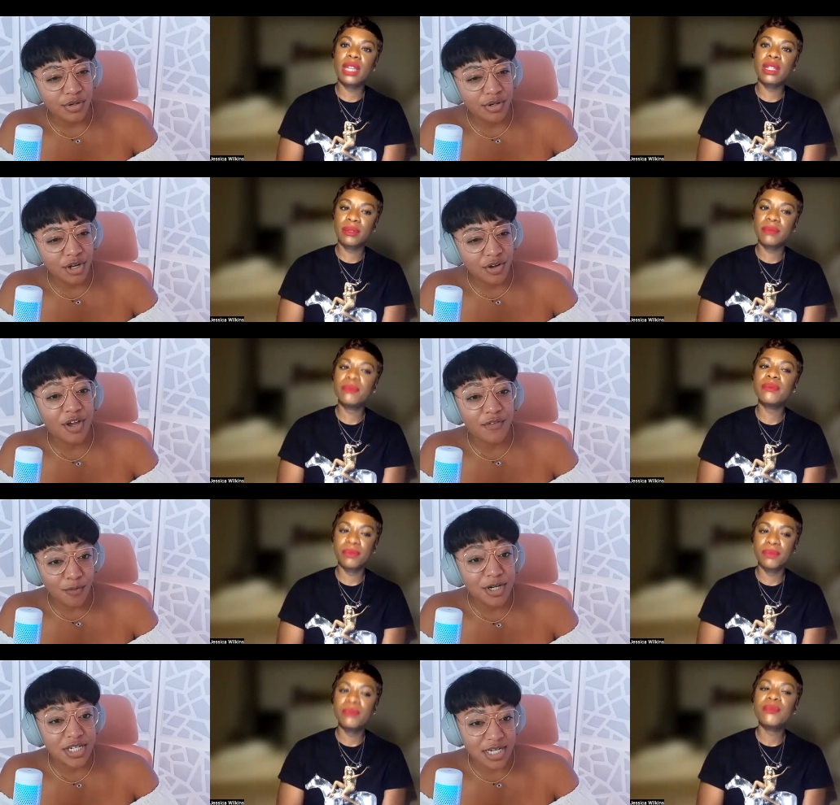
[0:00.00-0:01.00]
Speaker 1: You're very
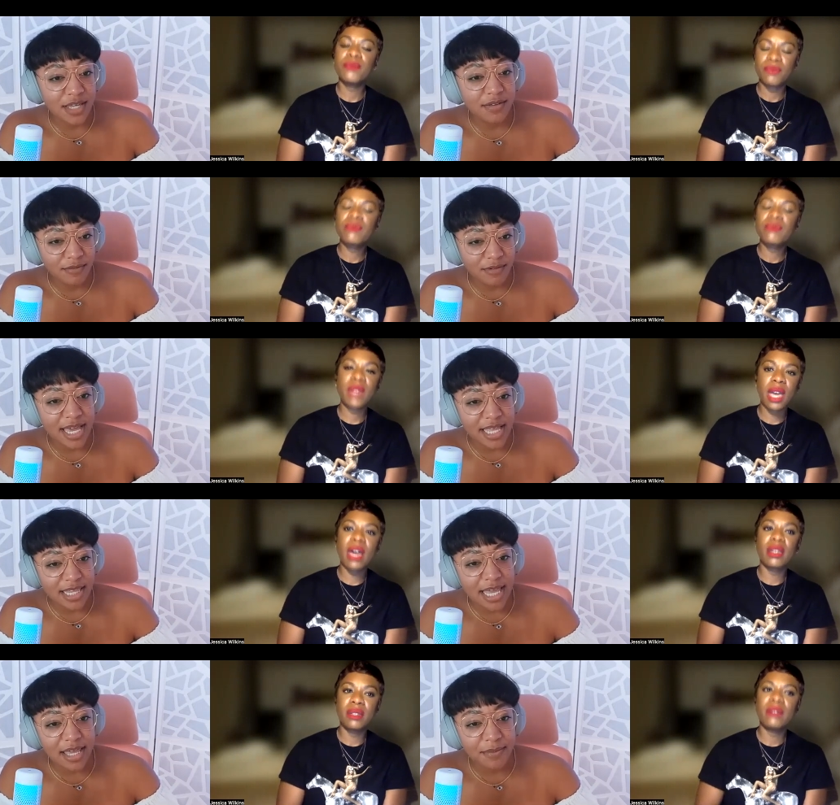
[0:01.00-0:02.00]
fortunate right yeah.
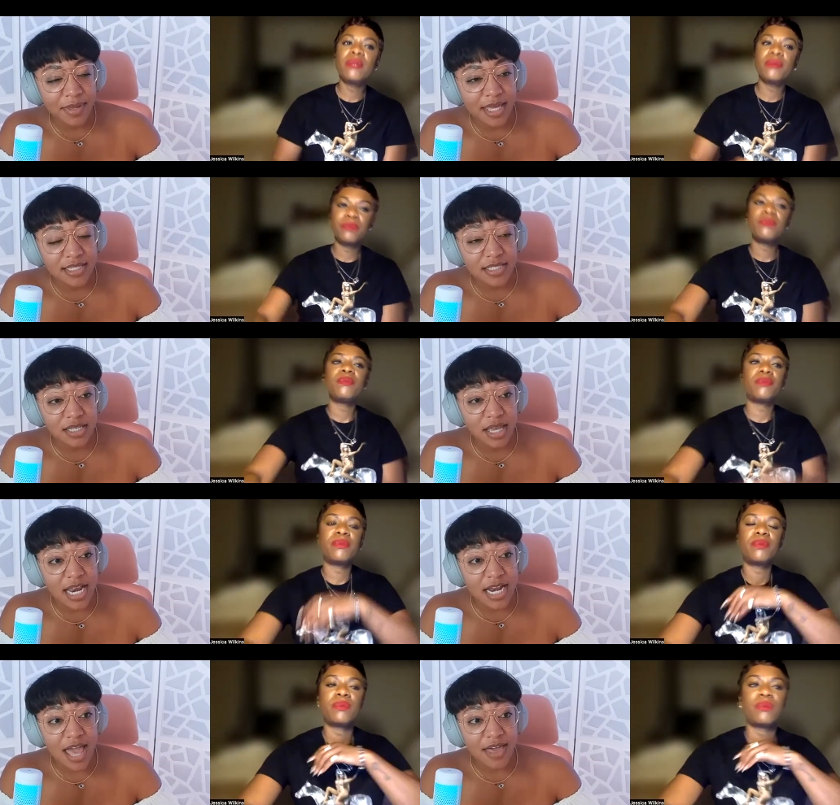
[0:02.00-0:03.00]
like because
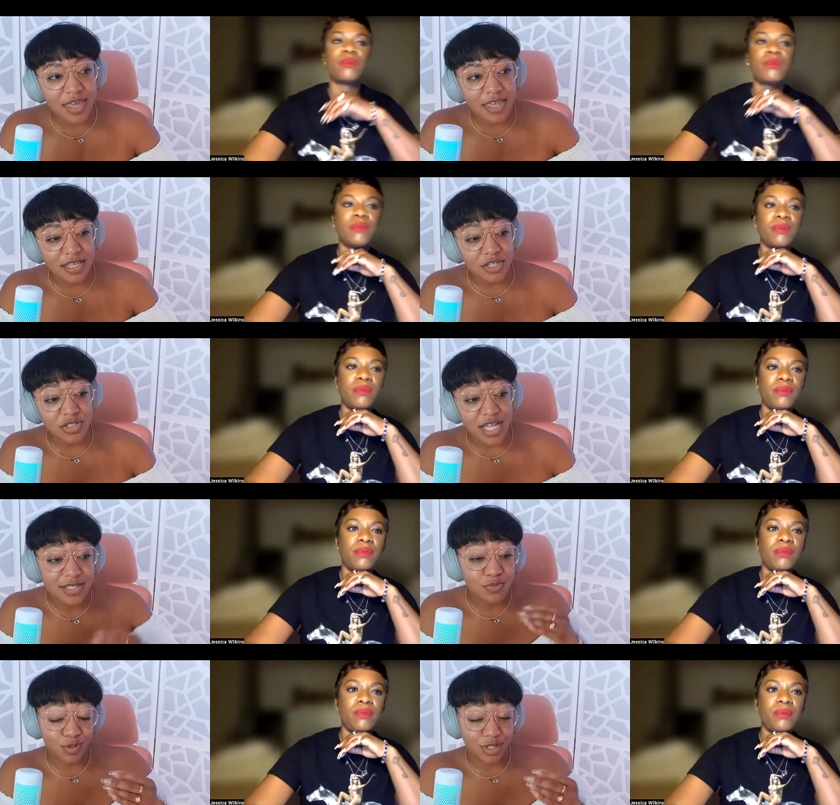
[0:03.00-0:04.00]
and i think that
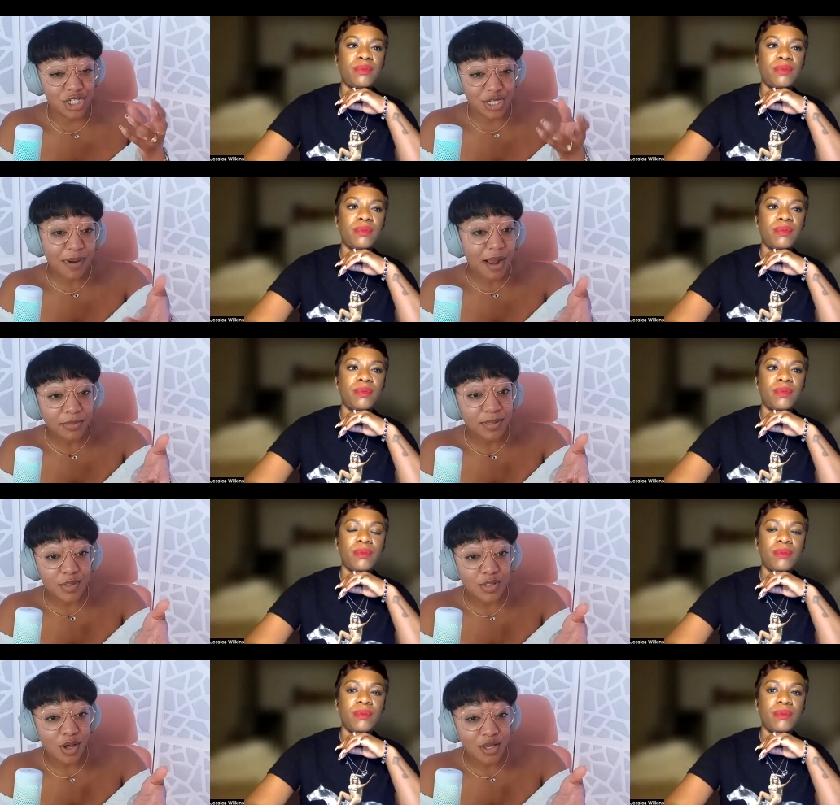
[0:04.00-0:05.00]
that's what she probably
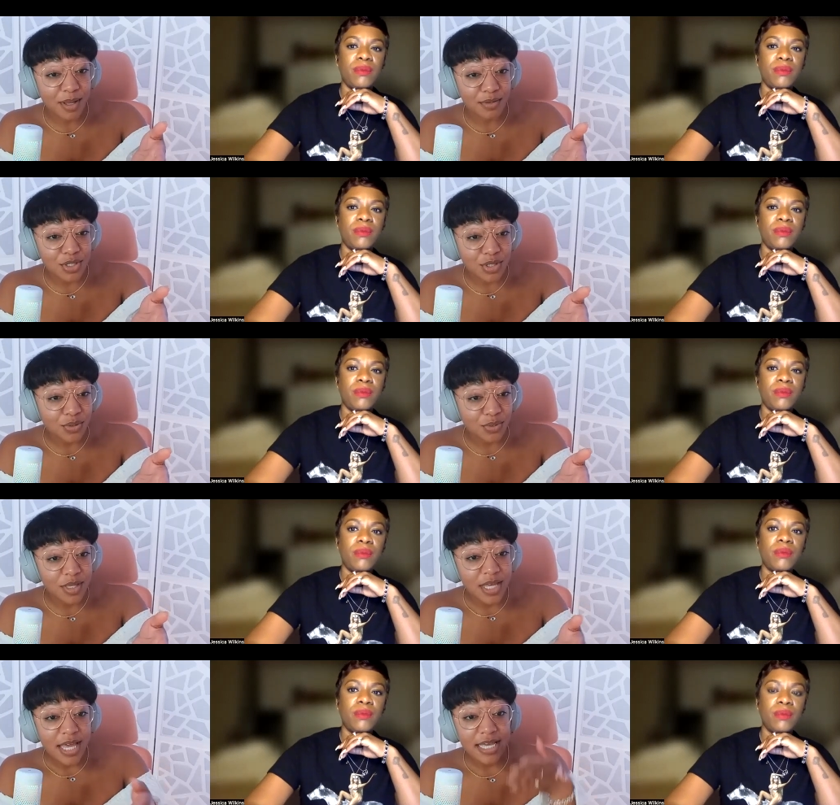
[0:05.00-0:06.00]
was talking about too
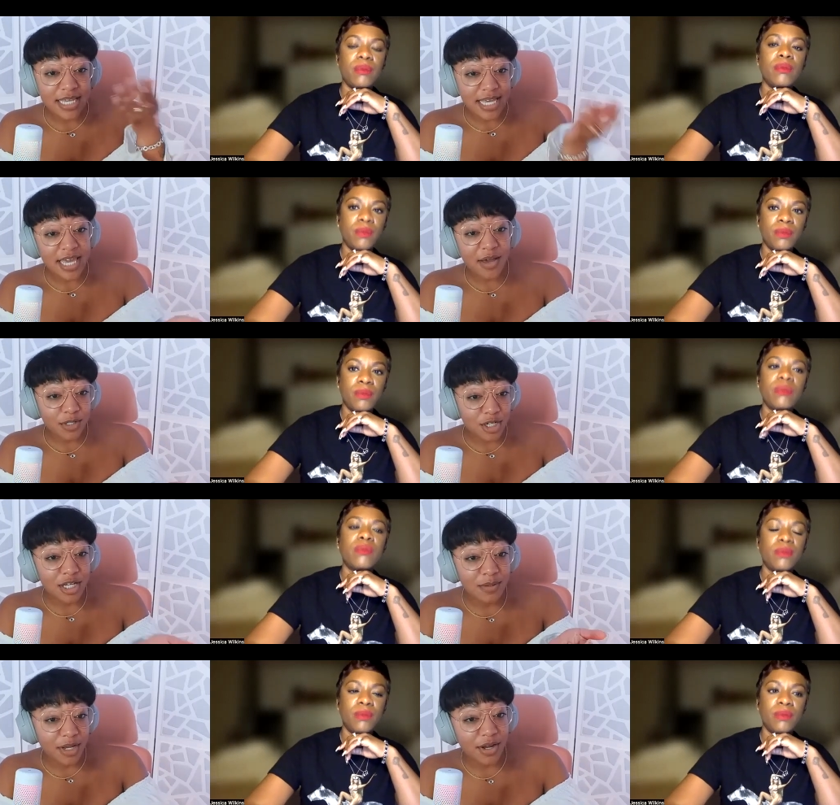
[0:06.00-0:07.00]
is that yeah we're
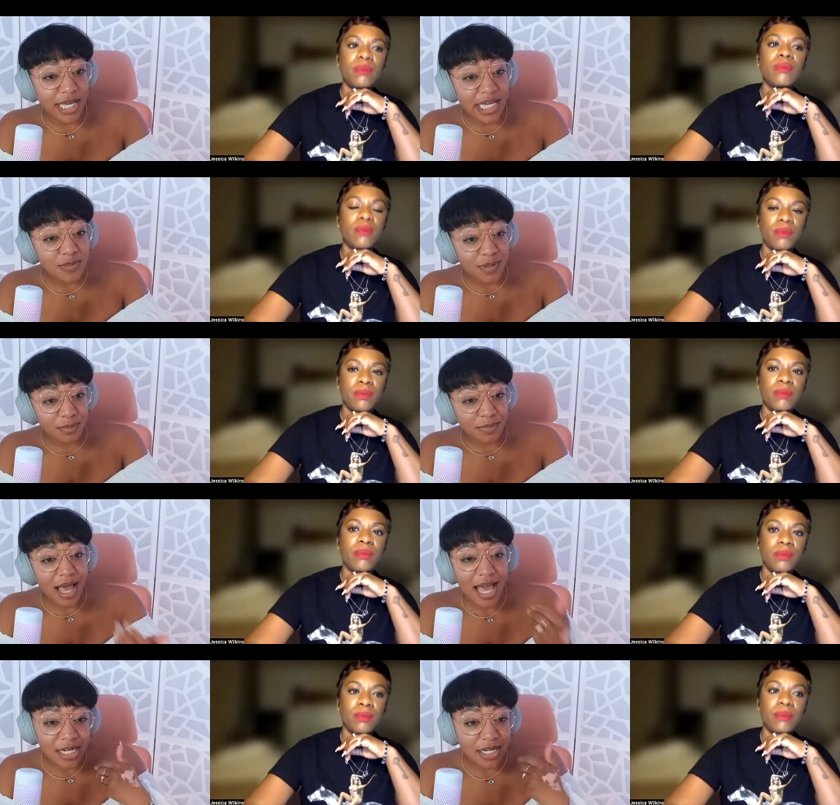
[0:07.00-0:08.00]
talking about your husband but
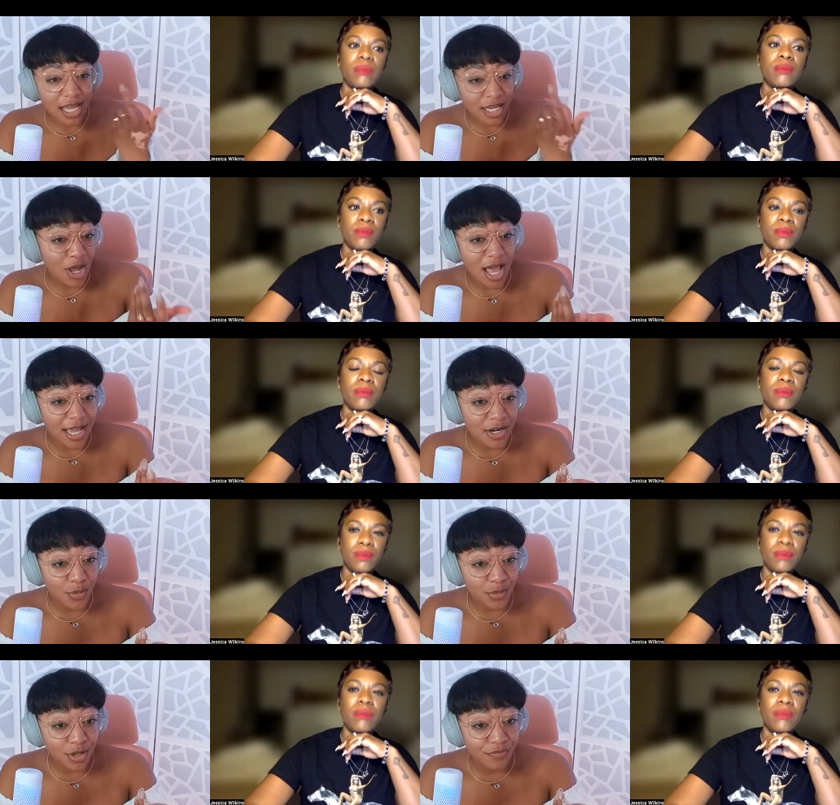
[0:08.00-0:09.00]
i you know i
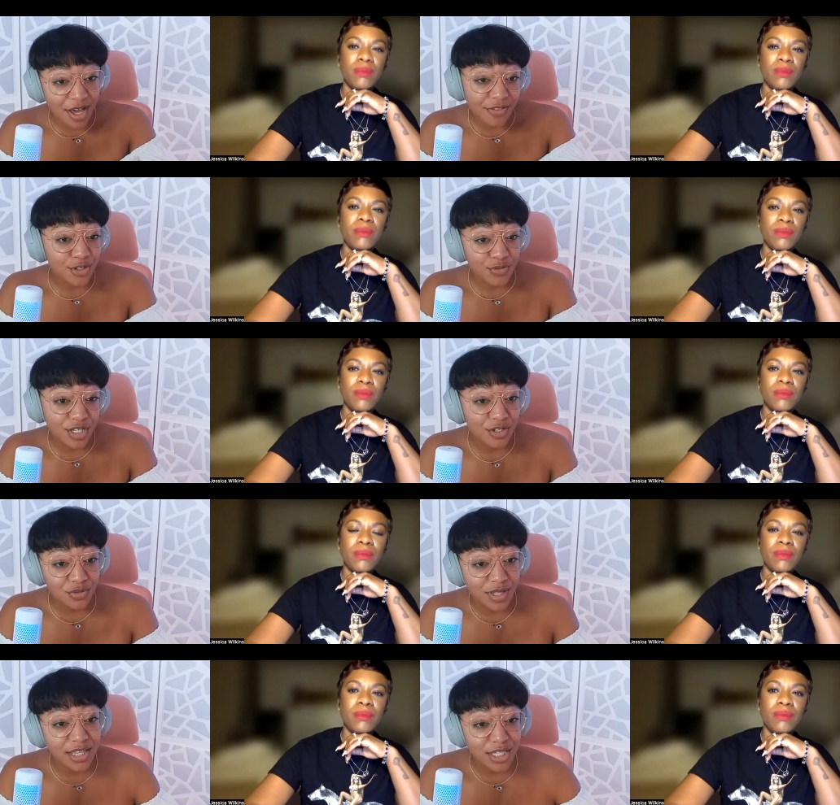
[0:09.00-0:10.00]
know your father treated you
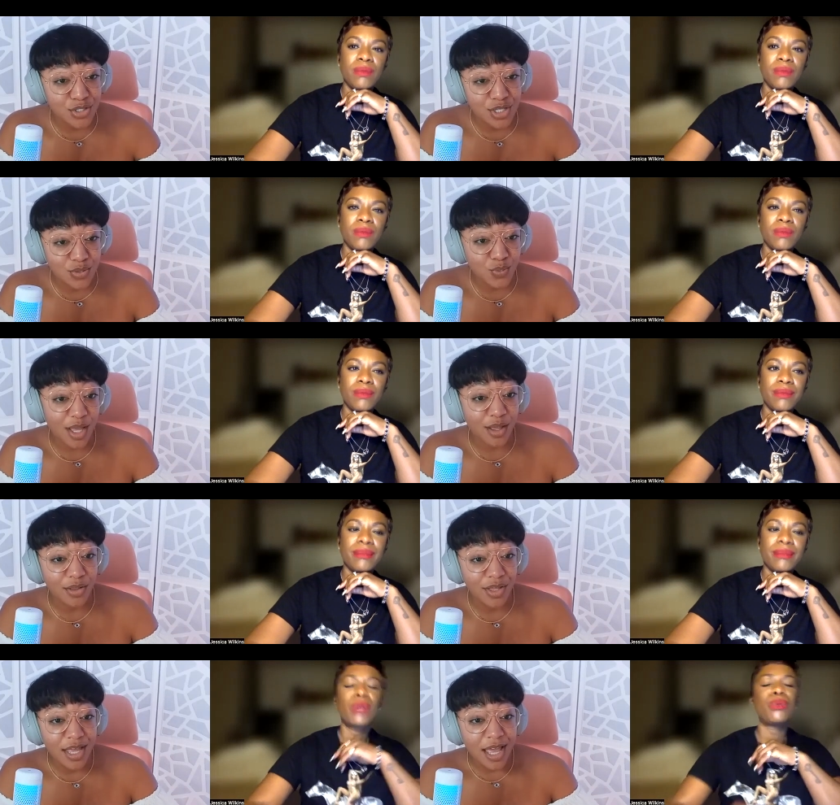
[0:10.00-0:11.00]
like this as
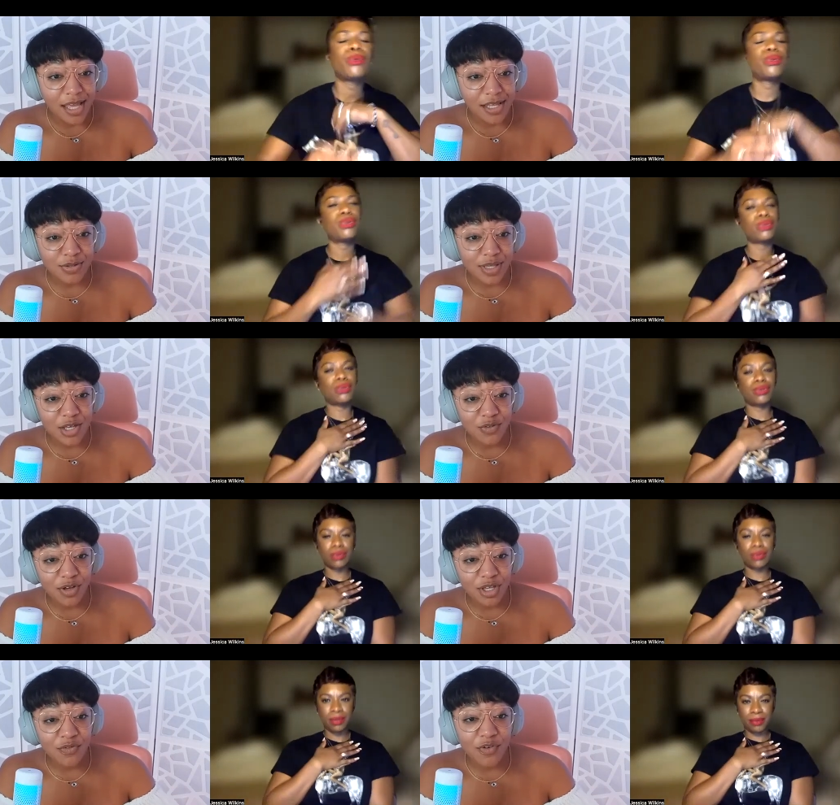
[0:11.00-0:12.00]
well and so like you've
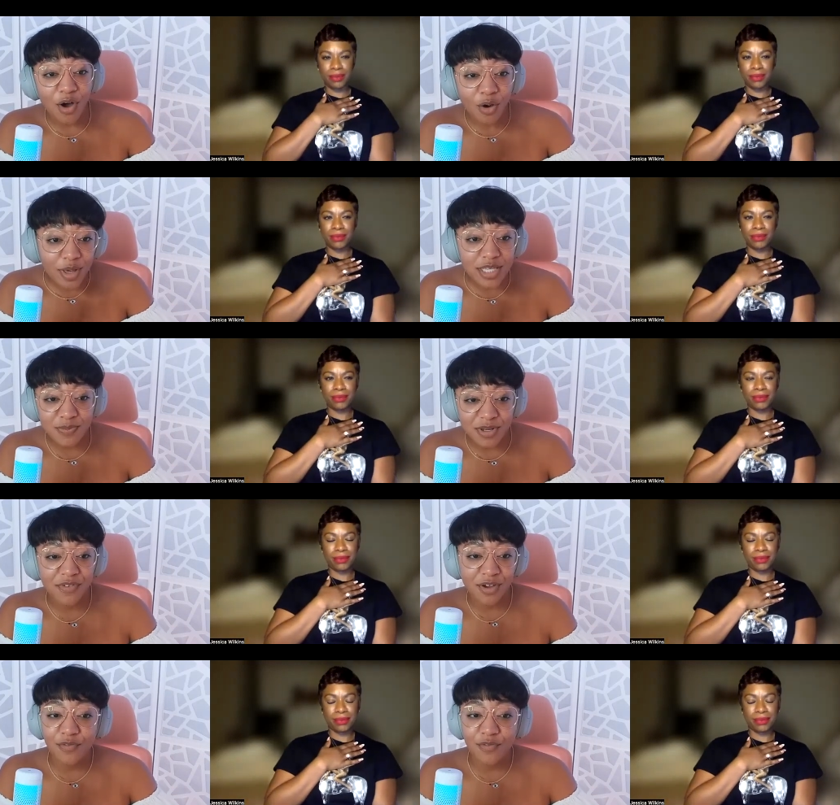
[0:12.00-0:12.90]
you've always been very